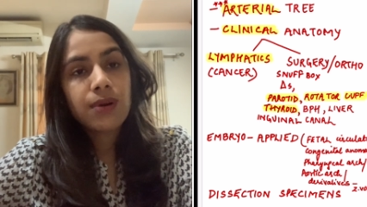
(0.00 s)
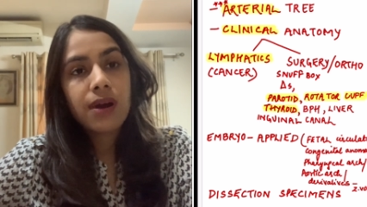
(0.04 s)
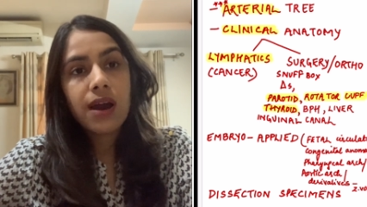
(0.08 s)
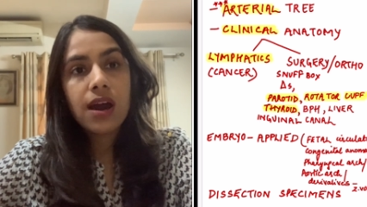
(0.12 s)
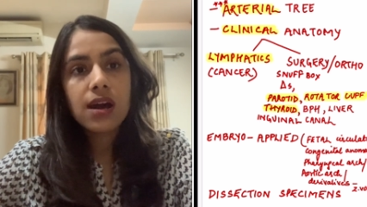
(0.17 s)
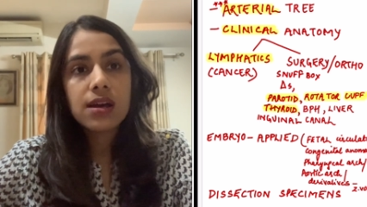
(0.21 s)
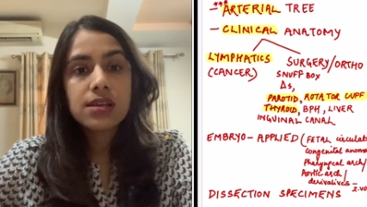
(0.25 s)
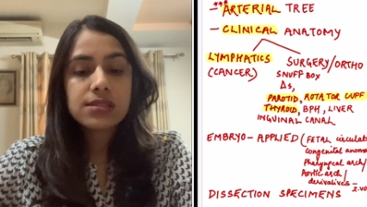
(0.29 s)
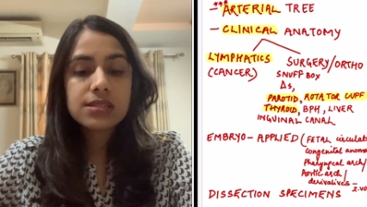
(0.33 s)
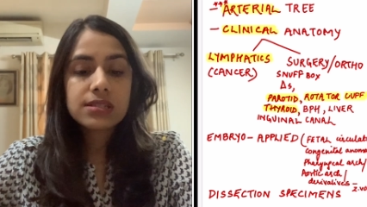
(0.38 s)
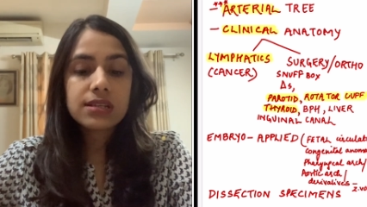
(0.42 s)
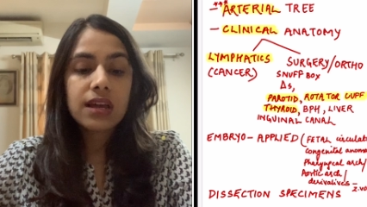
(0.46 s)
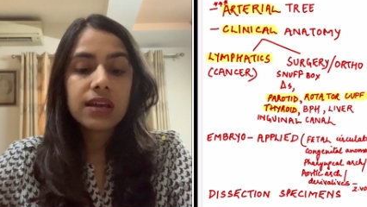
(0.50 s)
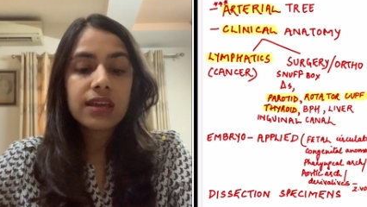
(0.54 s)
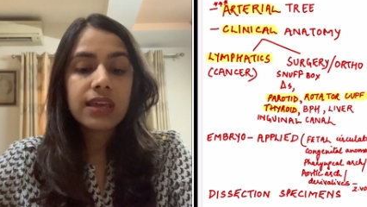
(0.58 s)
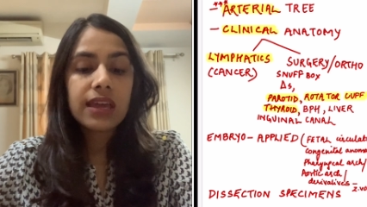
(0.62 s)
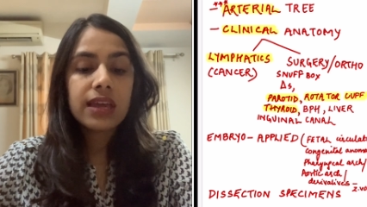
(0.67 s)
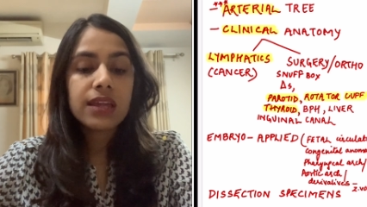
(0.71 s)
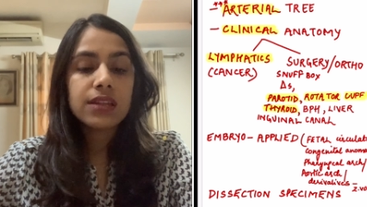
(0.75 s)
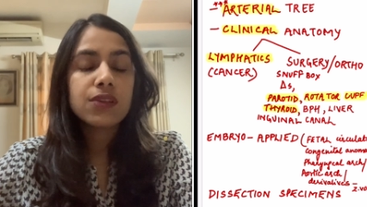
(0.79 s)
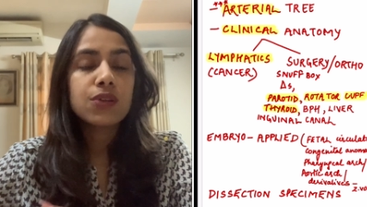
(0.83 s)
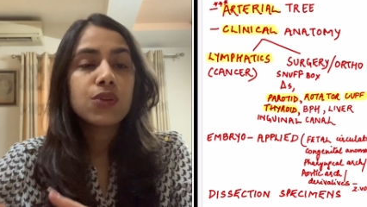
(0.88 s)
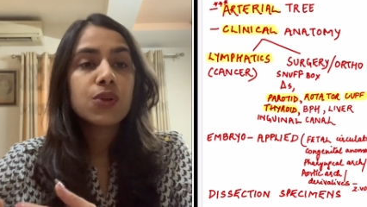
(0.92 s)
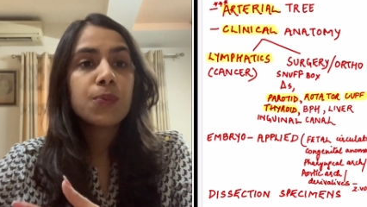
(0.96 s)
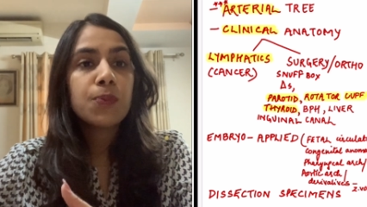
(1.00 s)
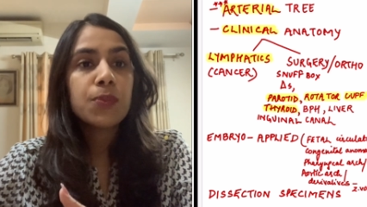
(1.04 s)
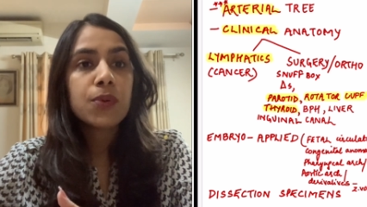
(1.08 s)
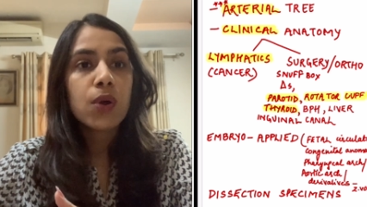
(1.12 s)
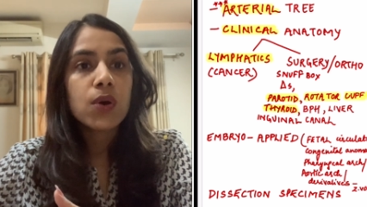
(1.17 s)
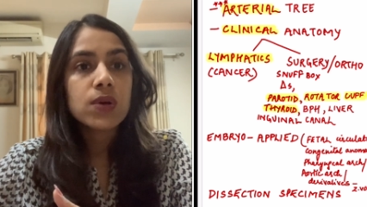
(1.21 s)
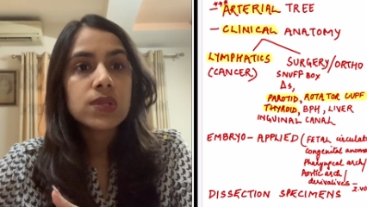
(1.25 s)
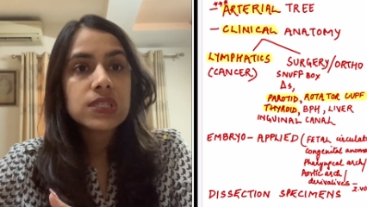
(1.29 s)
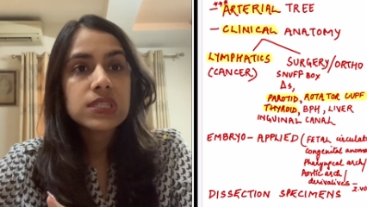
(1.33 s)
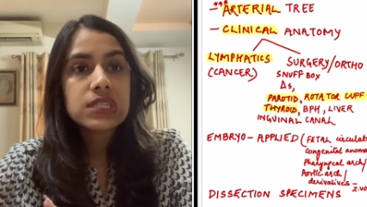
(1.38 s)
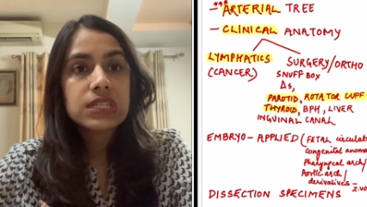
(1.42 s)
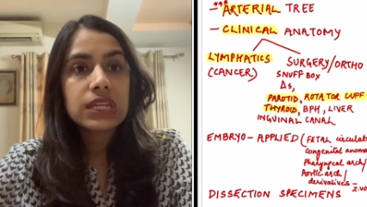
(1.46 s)
ask again you know
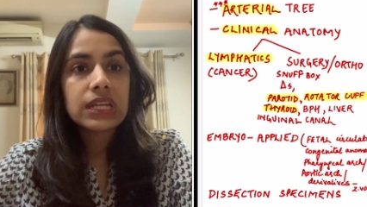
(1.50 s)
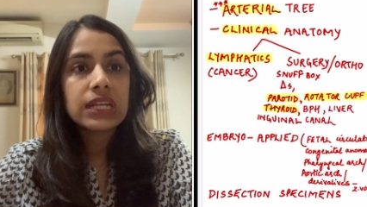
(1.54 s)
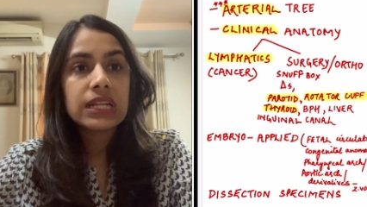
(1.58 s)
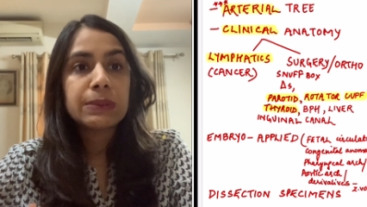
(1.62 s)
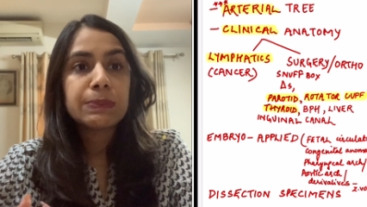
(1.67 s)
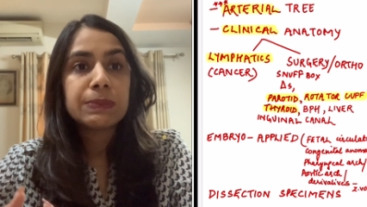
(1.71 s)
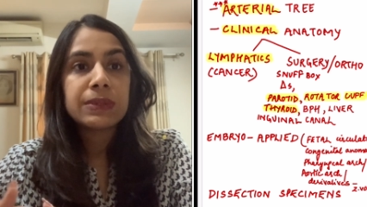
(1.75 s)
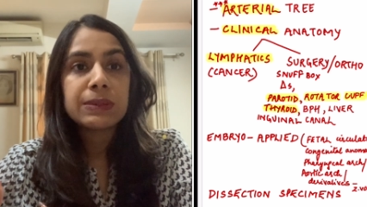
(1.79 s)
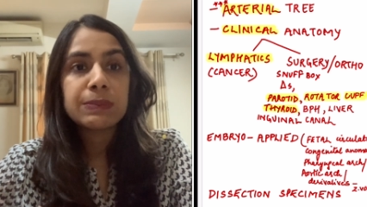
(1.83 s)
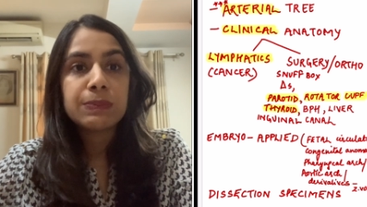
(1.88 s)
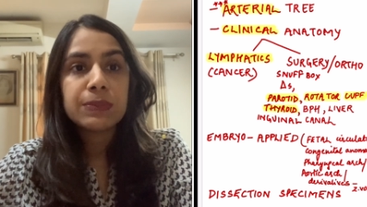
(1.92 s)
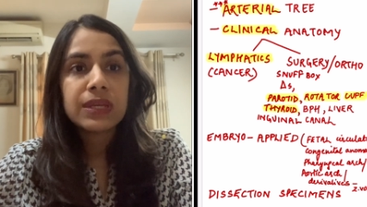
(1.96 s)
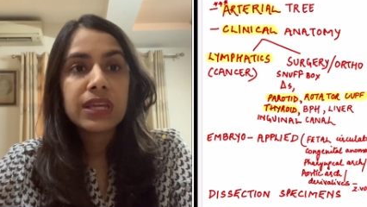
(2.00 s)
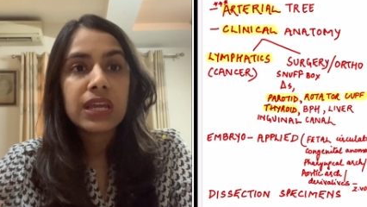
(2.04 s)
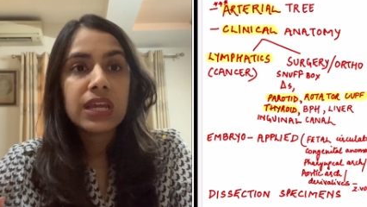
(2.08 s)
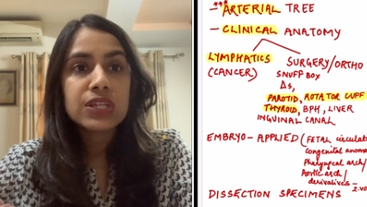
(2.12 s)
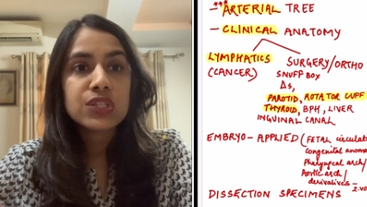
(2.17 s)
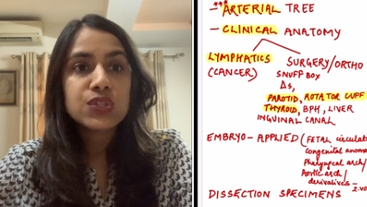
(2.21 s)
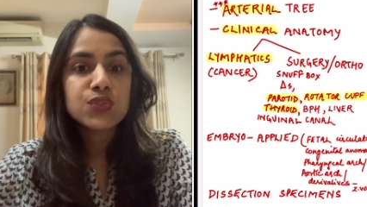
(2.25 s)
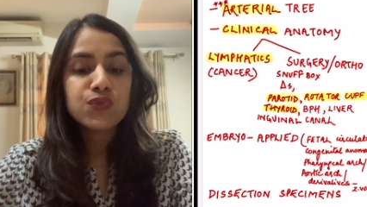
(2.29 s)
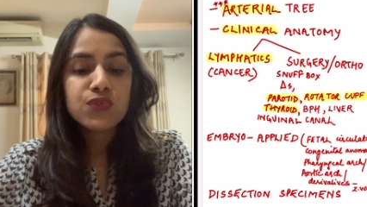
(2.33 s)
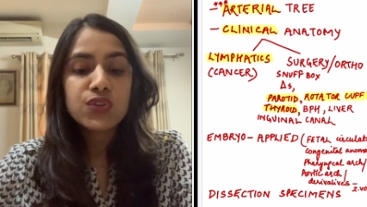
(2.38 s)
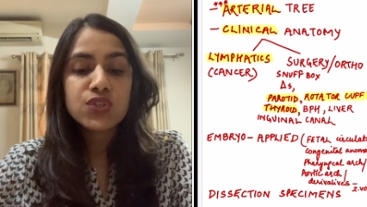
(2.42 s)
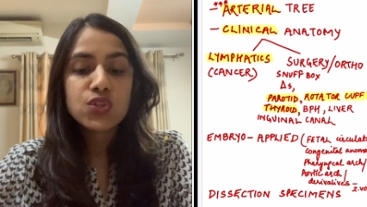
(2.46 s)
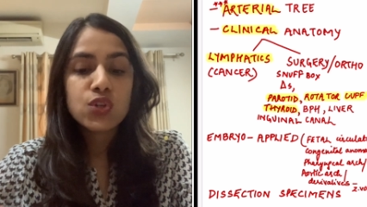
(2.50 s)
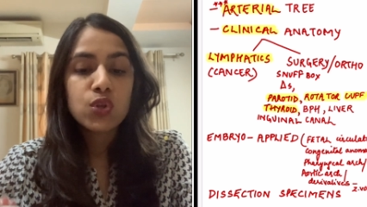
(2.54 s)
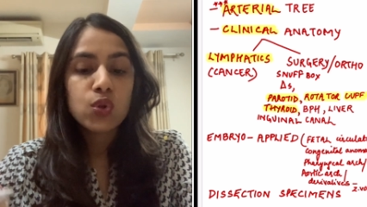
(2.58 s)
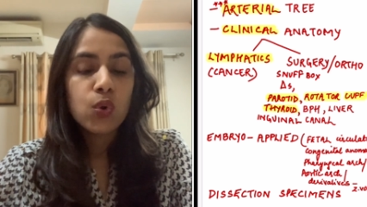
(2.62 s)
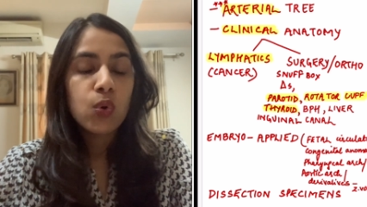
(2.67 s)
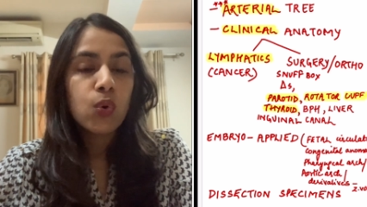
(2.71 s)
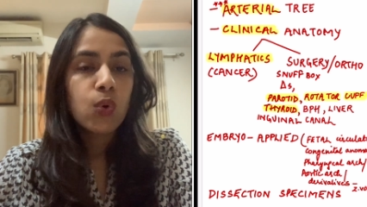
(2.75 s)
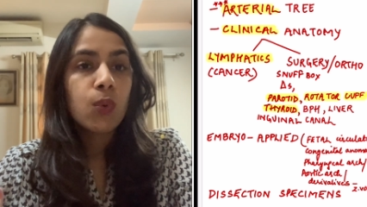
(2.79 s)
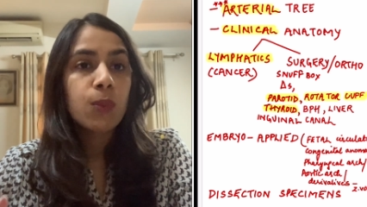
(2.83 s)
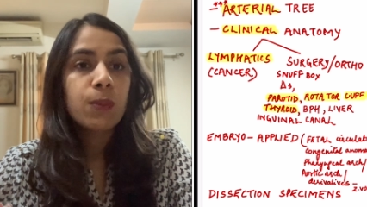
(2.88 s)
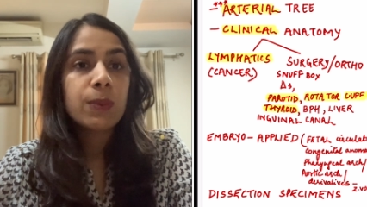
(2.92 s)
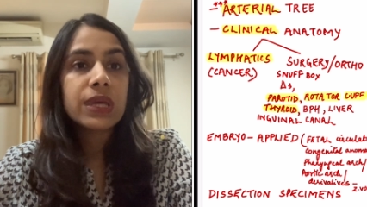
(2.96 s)
prostate bph which
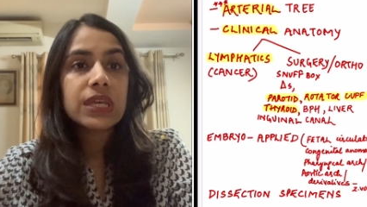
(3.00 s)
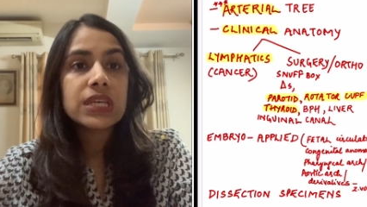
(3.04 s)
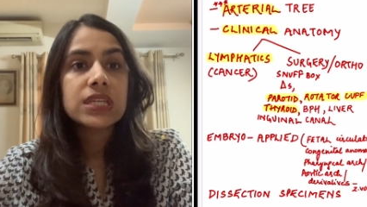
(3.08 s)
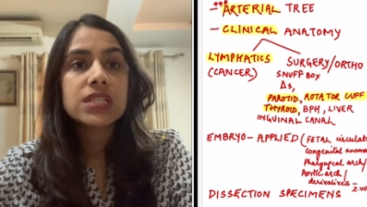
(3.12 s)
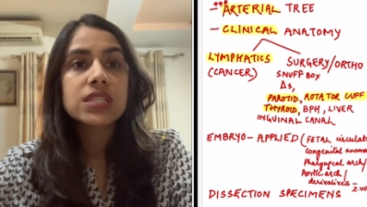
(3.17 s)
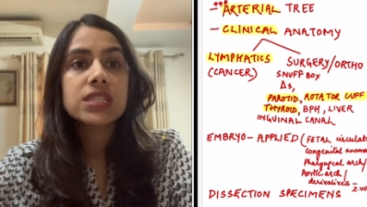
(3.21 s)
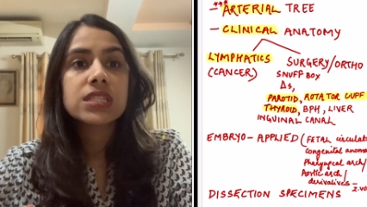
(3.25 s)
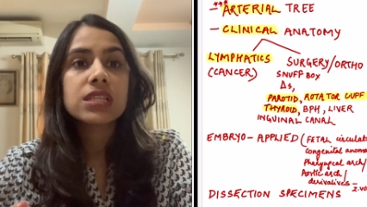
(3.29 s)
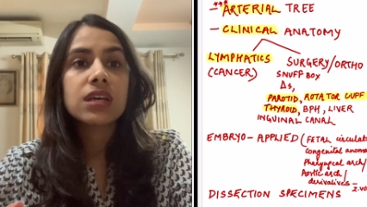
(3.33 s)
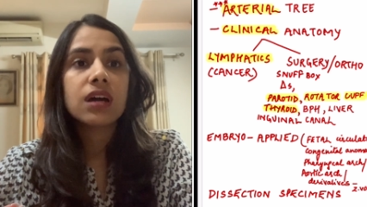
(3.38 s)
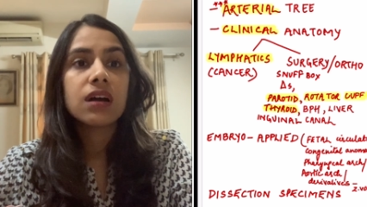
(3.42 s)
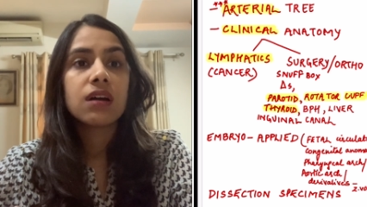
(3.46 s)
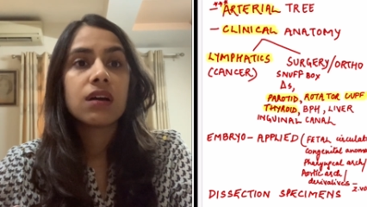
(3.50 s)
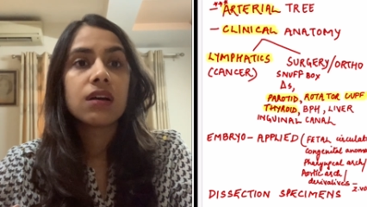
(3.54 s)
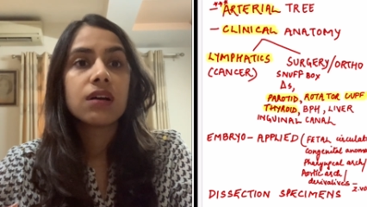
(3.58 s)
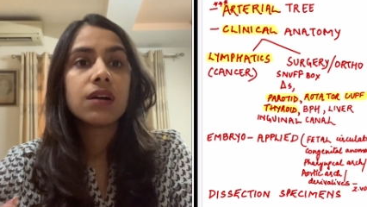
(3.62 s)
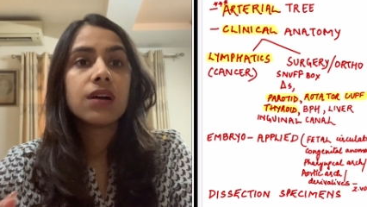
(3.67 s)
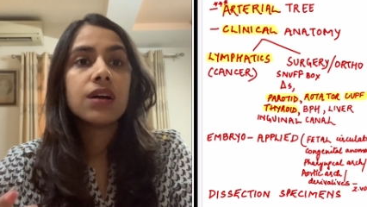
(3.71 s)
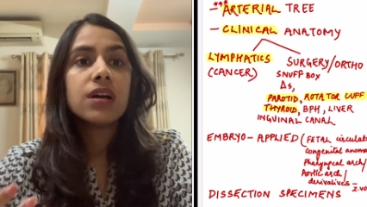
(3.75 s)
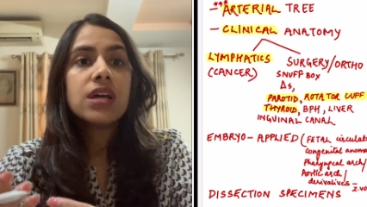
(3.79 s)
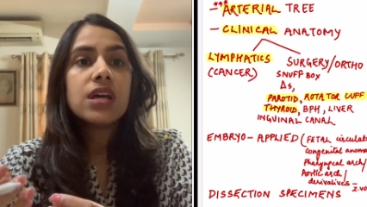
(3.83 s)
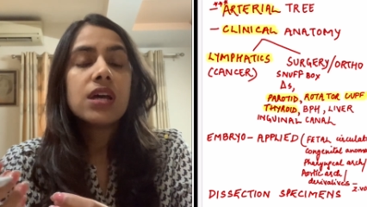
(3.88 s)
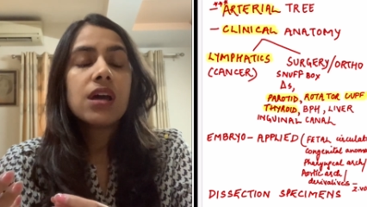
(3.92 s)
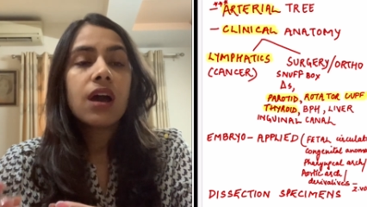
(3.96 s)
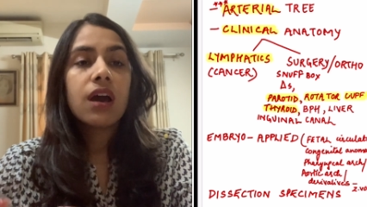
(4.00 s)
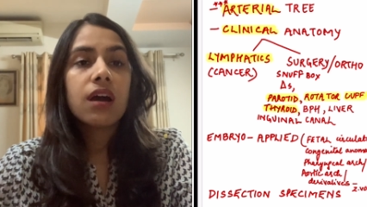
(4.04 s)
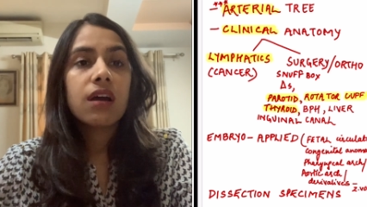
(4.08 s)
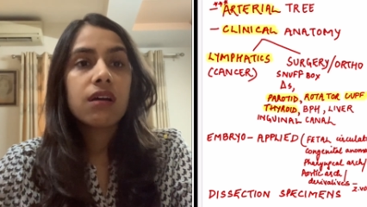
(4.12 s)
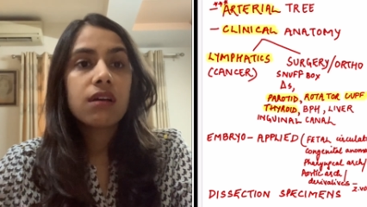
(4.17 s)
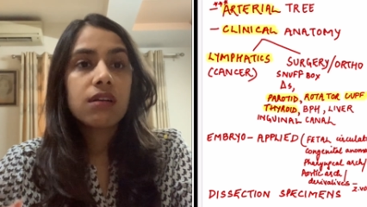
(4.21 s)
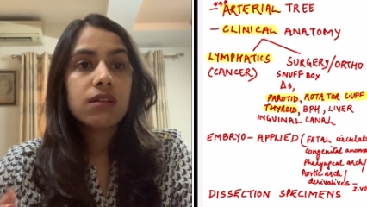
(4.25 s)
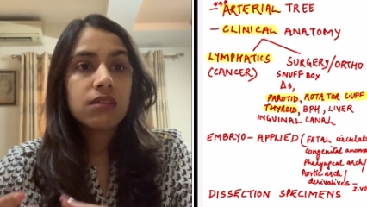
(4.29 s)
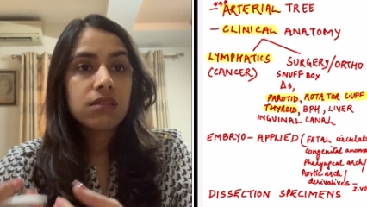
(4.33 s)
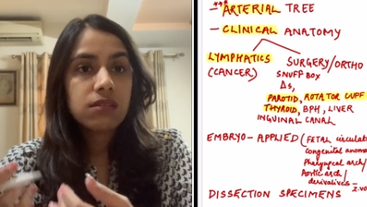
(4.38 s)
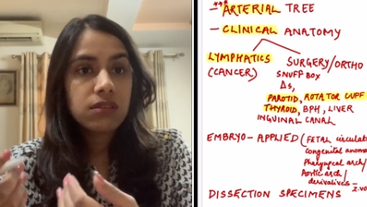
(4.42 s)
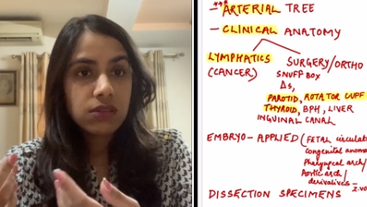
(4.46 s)
lobe is uh,
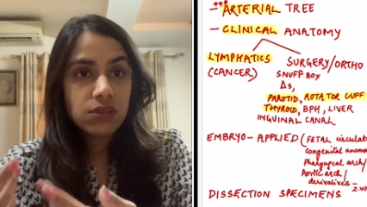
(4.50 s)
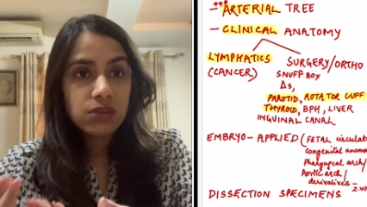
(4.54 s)
uh,